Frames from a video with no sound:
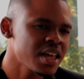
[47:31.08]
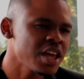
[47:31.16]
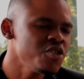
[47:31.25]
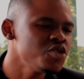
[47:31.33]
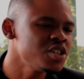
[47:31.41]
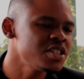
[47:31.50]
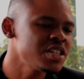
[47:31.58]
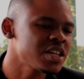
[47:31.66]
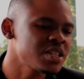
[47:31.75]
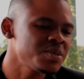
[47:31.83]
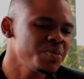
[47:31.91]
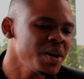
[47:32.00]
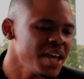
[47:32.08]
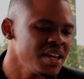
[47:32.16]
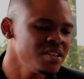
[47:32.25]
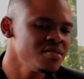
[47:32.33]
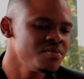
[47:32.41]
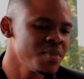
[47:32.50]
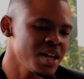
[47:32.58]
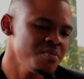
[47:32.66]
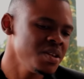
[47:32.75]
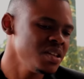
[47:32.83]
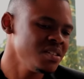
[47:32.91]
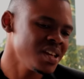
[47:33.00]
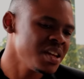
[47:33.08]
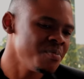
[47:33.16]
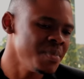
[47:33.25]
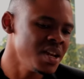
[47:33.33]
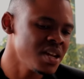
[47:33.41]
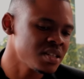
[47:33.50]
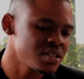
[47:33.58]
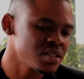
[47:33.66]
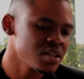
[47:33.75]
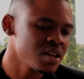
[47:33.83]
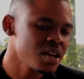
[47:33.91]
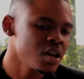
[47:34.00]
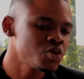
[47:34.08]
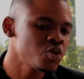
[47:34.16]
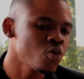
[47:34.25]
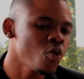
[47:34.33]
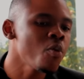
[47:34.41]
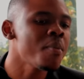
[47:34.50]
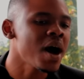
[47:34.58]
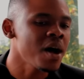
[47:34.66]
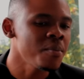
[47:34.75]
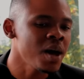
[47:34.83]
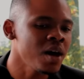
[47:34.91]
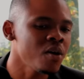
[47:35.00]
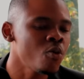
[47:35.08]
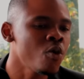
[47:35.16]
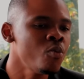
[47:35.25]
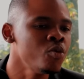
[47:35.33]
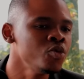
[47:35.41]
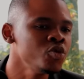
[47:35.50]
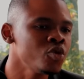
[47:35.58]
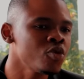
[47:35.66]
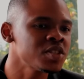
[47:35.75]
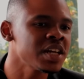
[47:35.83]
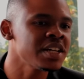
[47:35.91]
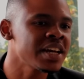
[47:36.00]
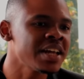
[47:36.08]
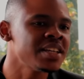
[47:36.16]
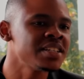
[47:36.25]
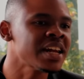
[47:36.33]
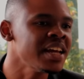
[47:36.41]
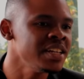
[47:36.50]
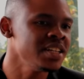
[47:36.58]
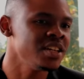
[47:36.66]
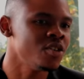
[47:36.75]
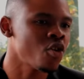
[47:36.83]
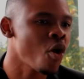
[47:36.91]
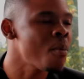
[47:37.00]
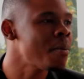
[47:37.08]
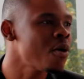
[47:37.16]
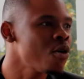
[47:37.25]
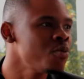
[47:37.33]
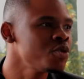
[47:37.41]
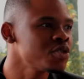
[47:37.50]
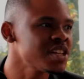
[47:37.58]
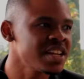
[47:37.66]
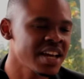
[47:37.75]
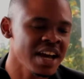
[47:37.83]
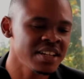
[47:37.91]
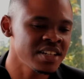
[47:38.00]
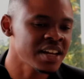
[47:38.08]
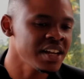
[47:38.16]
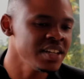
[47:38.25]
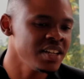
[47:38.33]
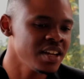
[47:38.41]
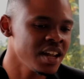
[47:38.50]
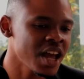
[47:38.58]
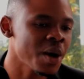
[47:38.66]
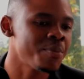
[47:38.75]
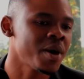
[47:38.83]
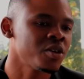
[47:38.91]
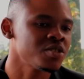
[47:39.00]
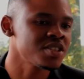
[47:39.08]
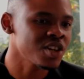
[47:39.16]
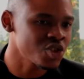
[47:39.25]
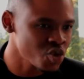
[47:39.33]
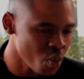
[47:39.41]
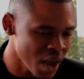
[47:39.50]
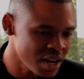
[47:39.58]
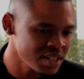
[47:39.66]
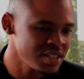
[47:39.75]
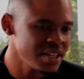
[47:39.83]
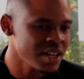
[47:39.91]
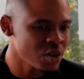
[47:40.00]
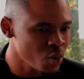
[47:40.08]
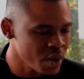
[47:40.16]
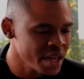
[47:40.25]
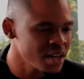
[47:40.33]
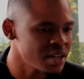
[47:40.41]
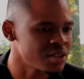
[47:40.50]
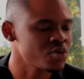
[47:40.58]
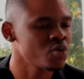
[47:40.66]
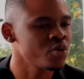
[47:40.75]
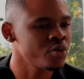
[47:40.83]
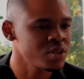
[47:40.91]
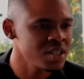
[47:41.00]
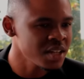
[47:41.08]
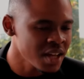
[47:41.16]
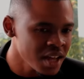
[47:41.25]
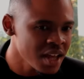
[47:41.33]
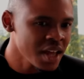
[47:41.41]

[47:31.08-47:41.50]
can you just explain maybe in a minute to umama womuntu osanekhandile qinile or baba womuntu osanekhandile qinile about sexuality and queerness ukuthi